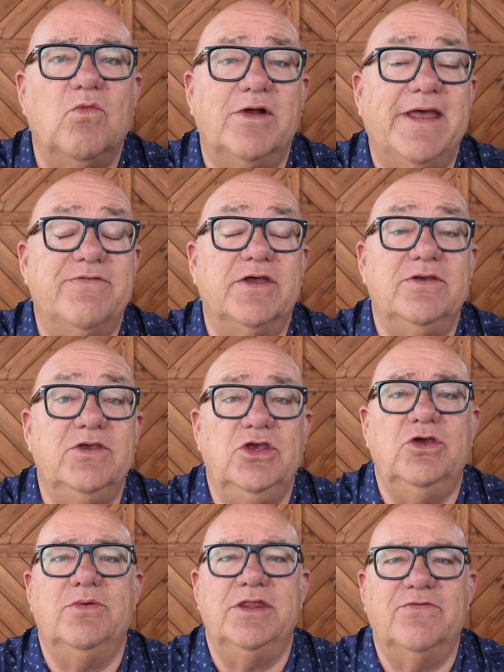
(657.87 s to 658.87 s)
whatever
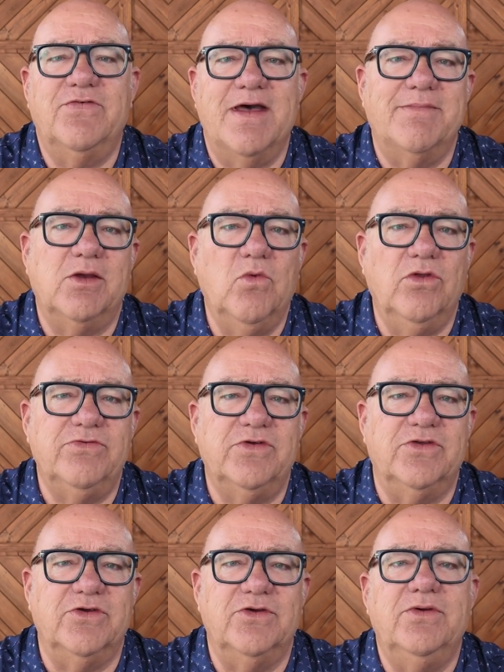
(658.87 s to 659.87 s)
you and the family want to
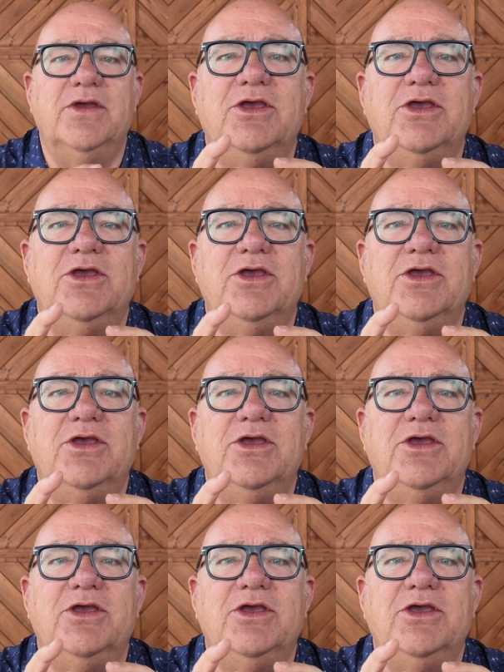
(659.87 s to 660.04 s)
do,